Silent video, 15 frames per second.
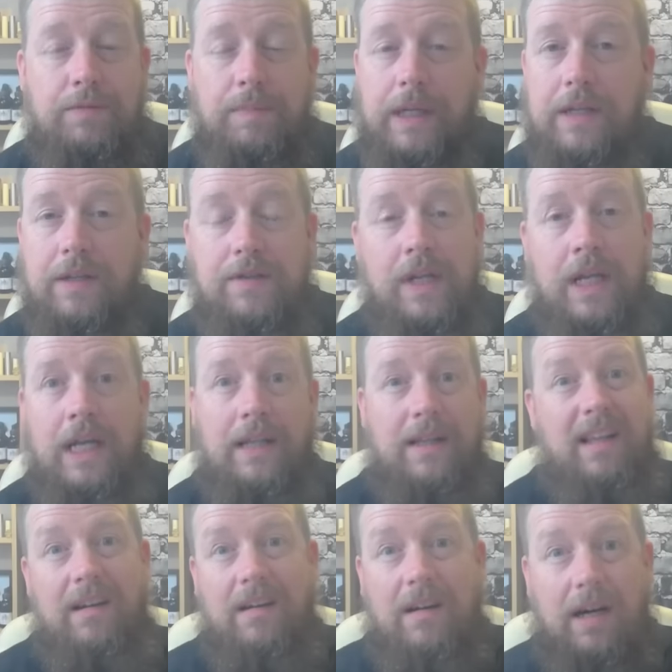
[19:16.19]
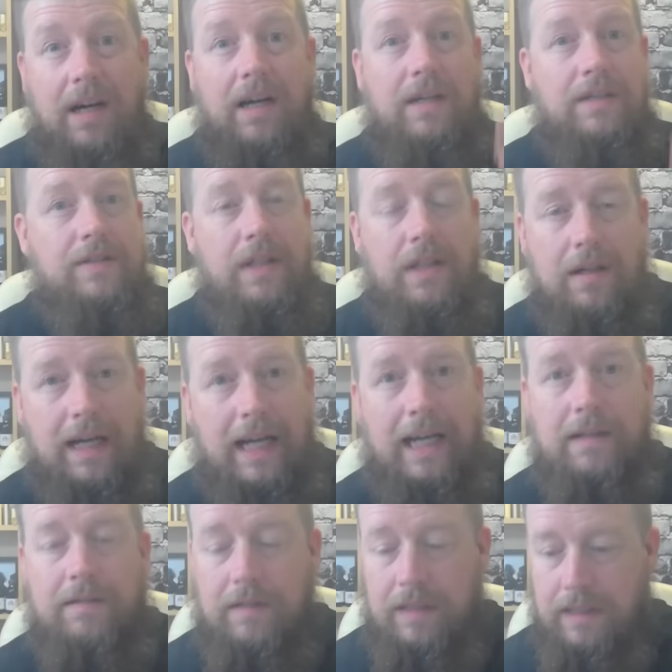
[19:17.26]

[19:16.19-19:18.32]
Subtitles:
because they're not harsh, they're not angry.